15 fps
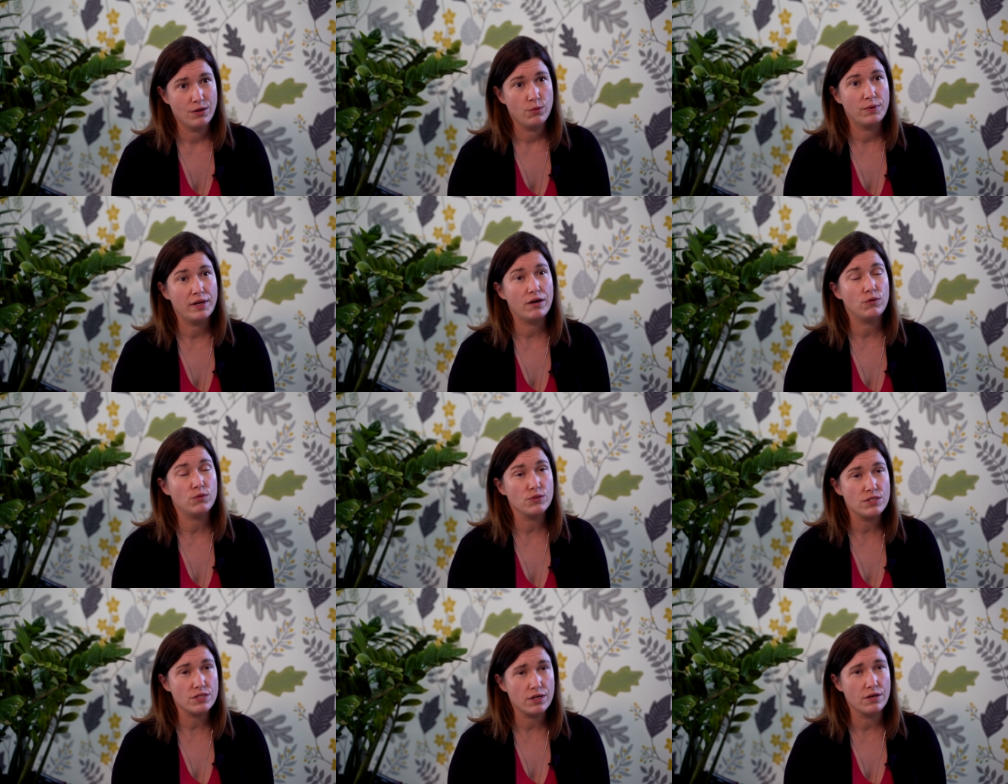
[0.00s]
We are
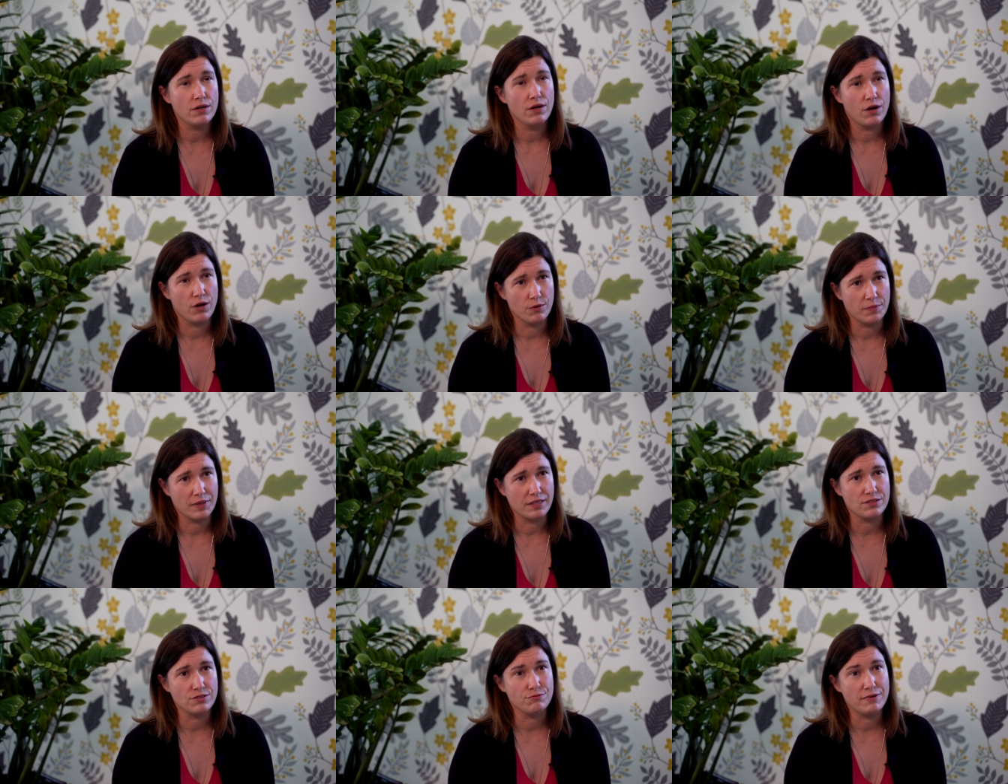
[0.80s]
also
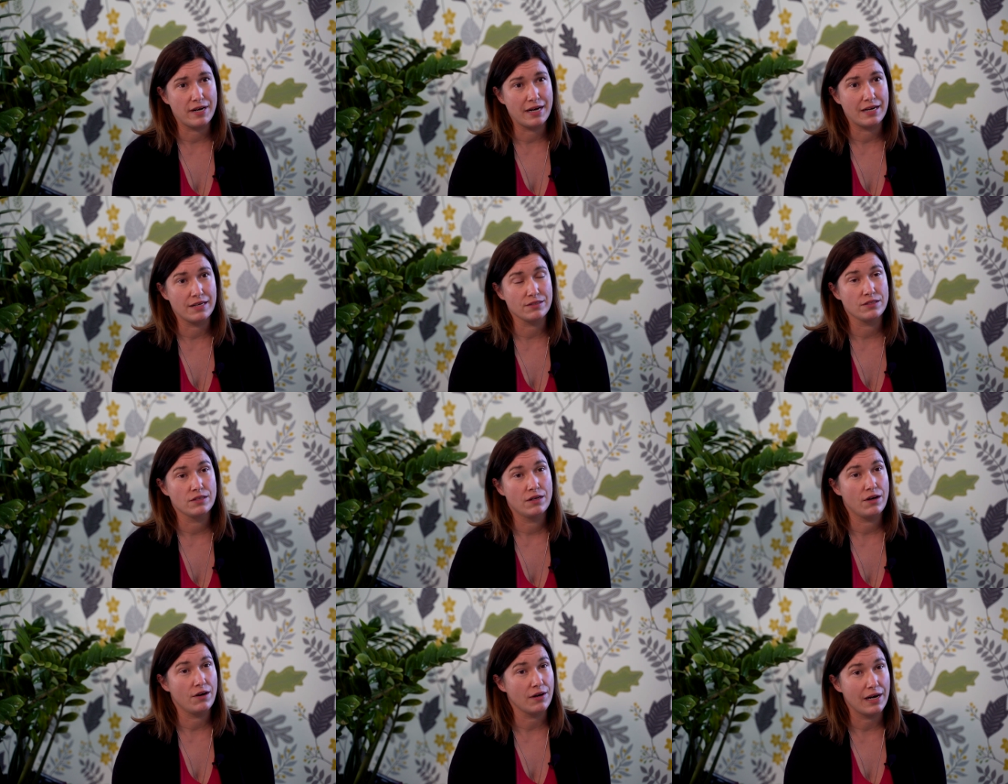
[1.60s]
hoping to run out
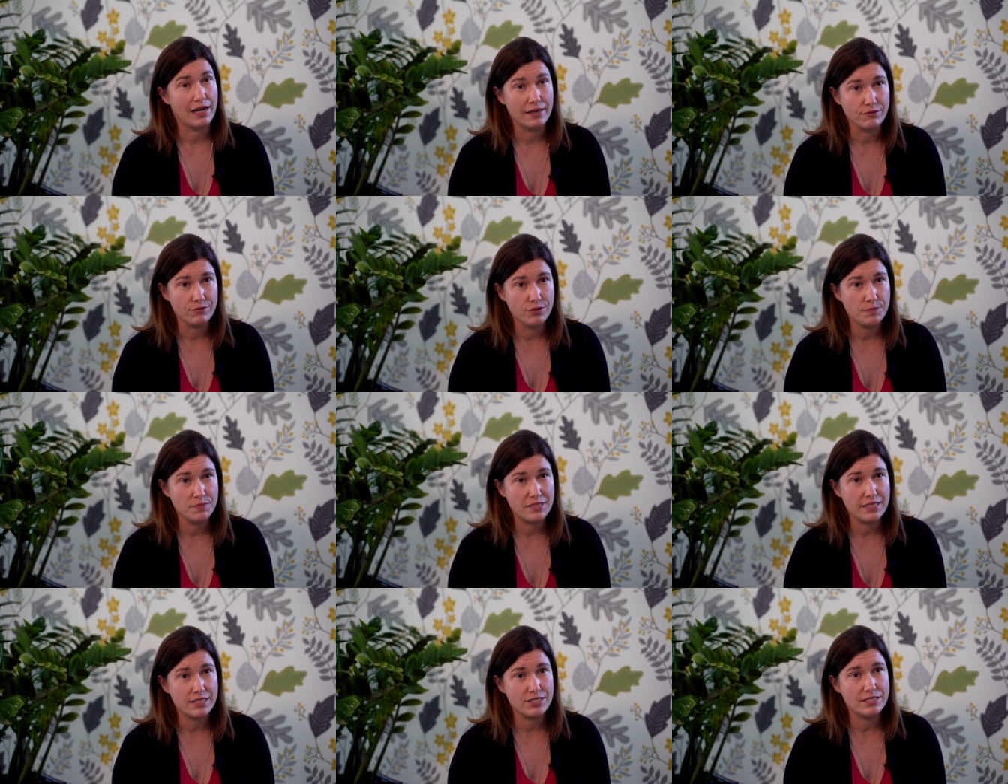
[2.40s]
online group
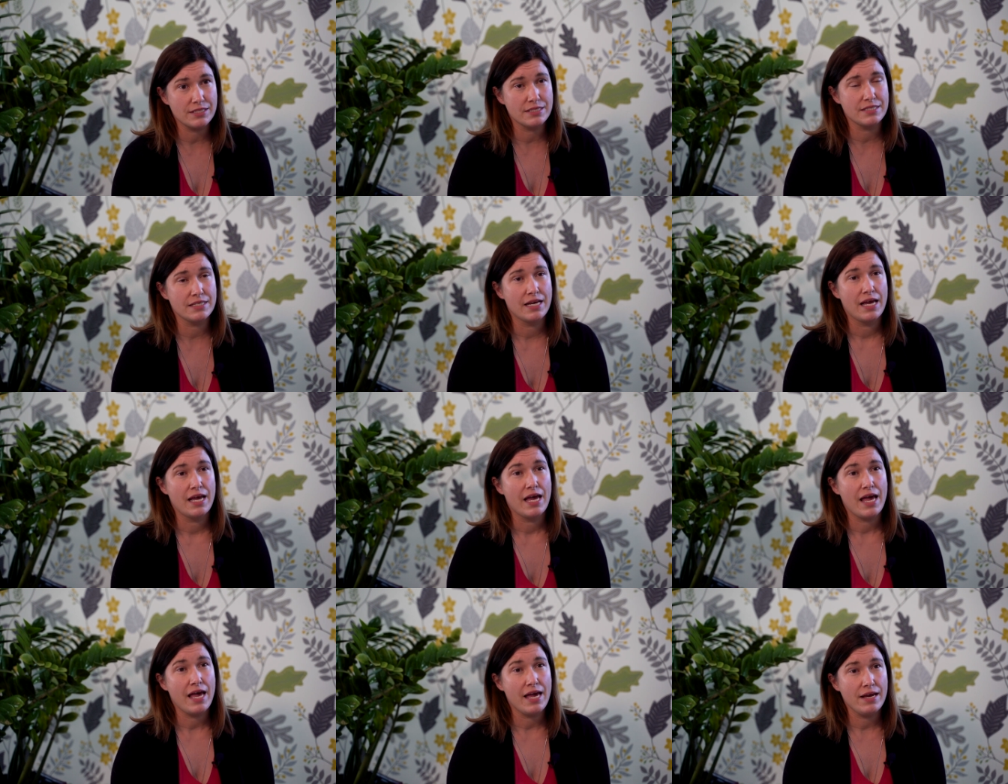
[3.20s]
sessions,
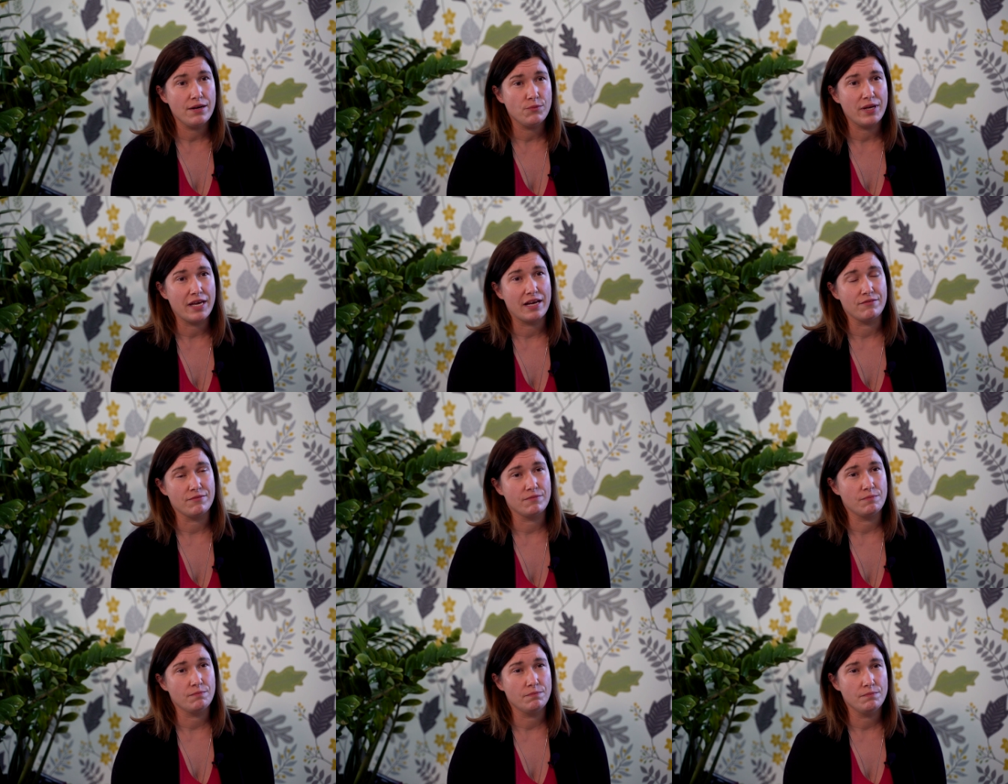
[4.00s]
and we have
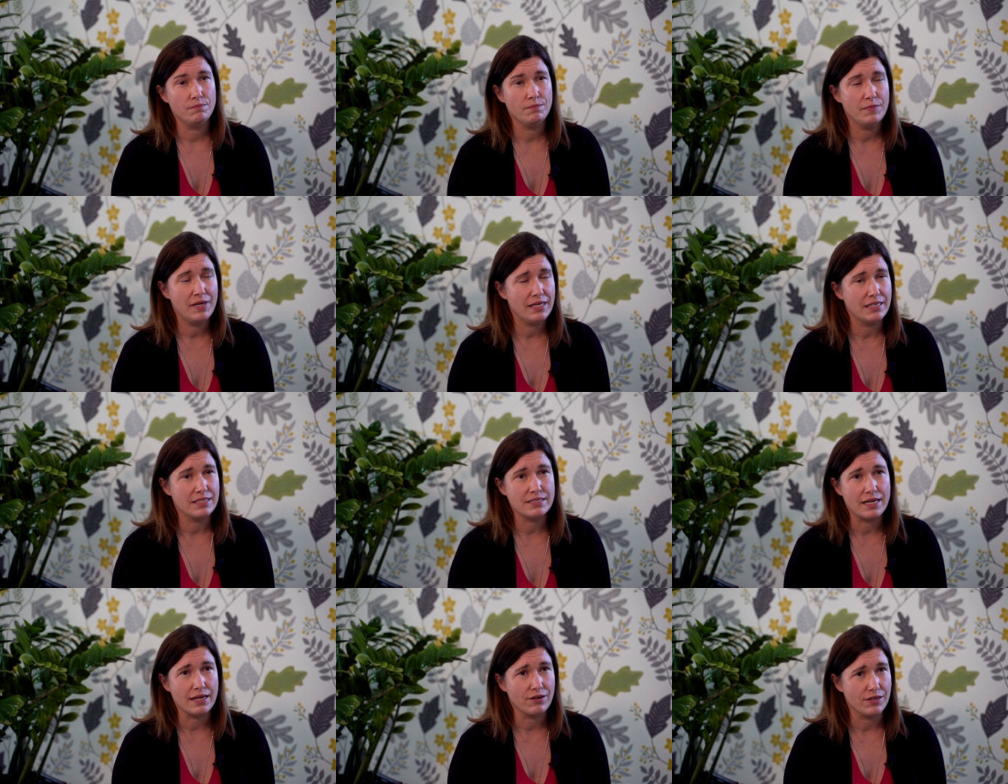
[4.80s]
many
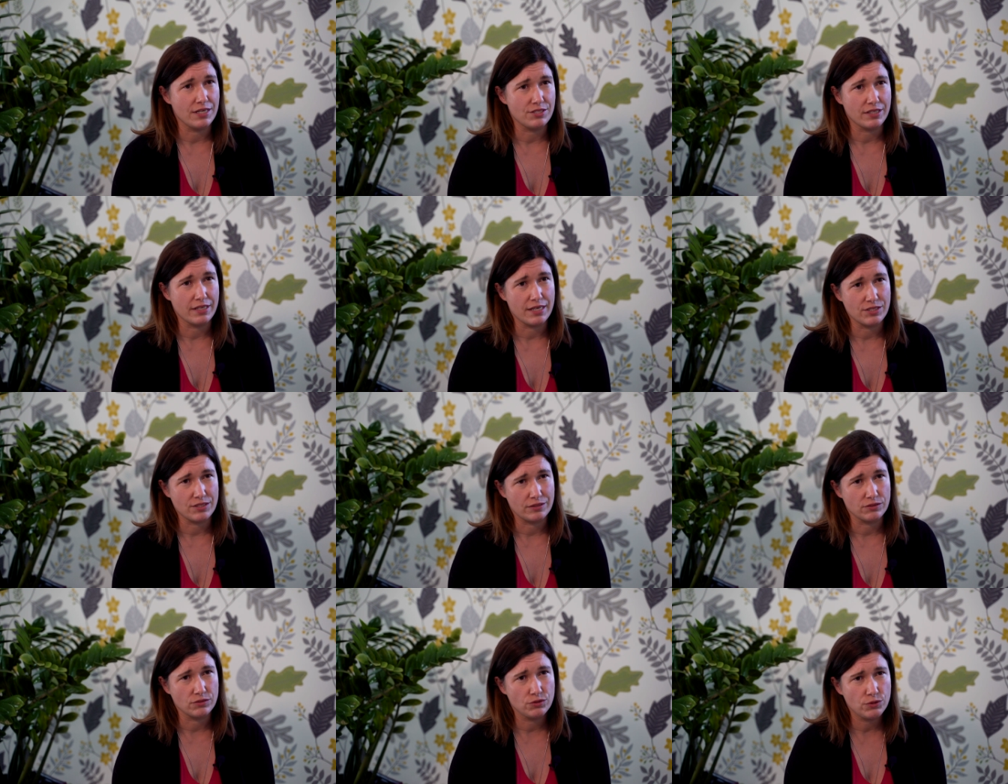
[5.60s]

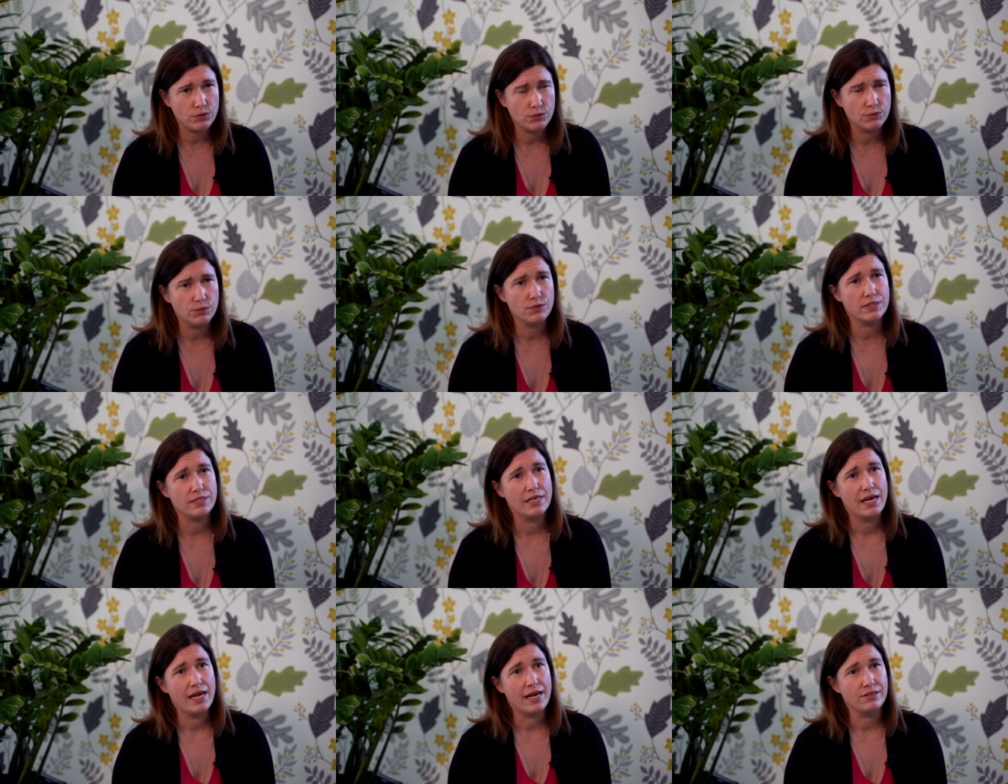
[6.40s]
psychoeducational tools
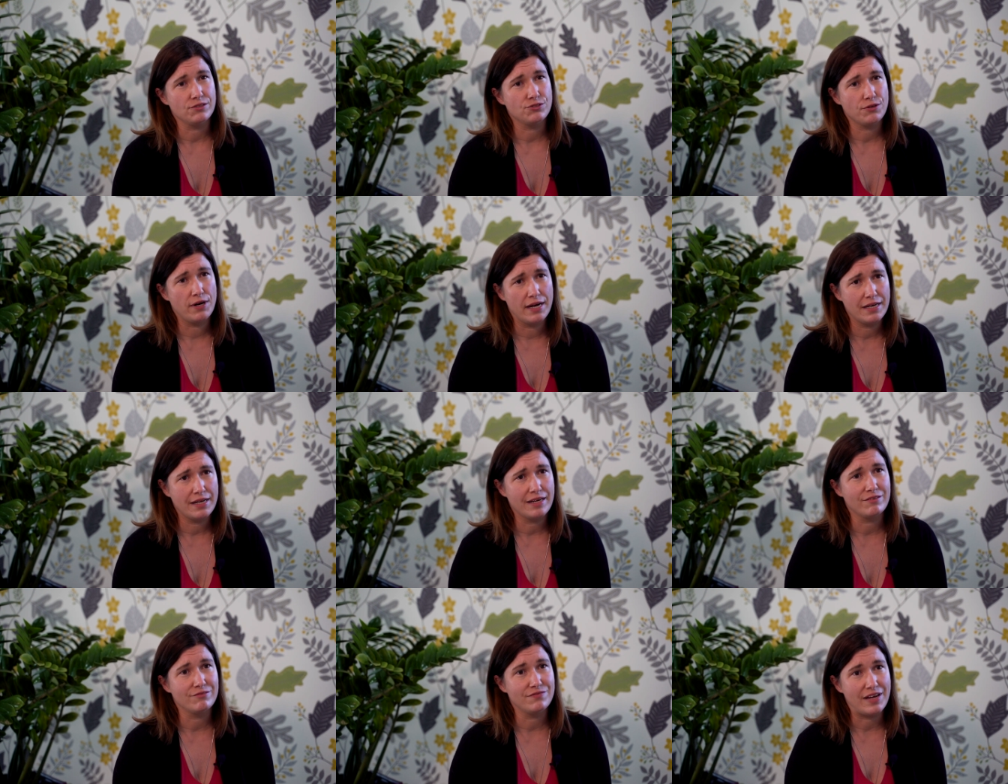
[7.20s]
and
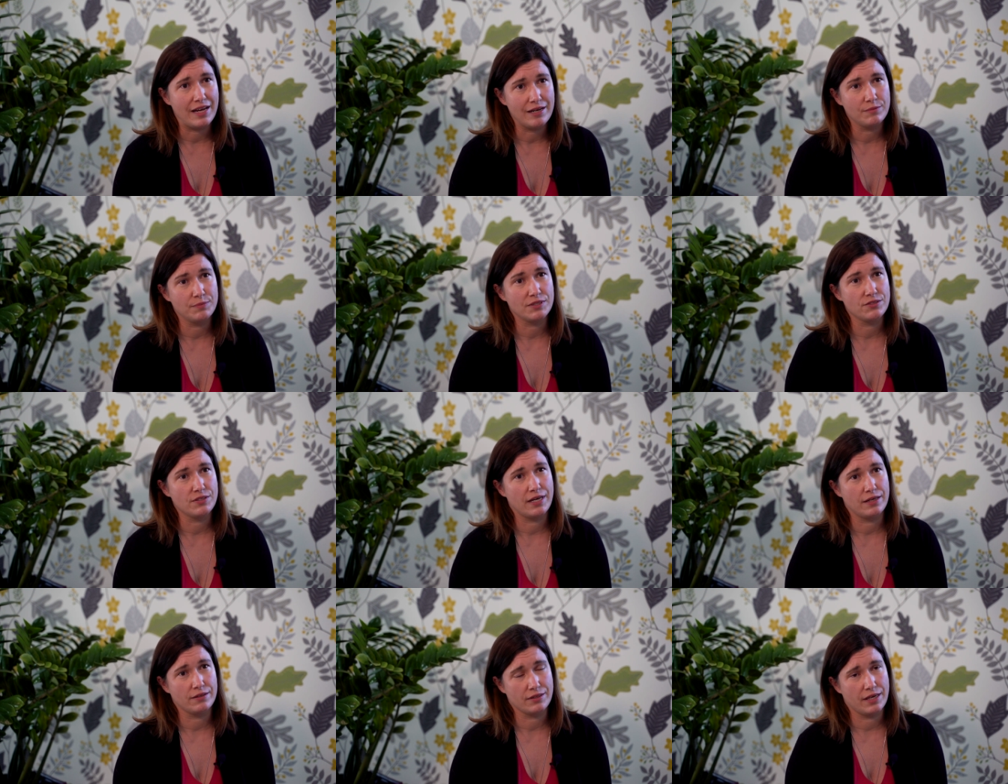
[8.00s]
training available to
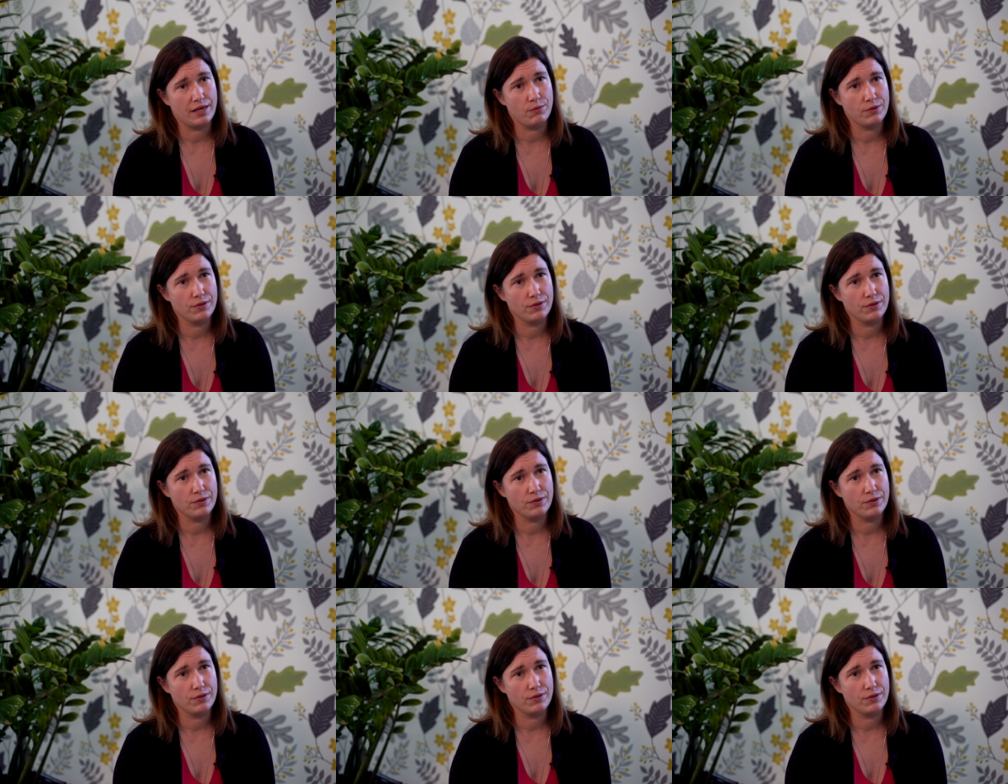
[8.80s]
healthcare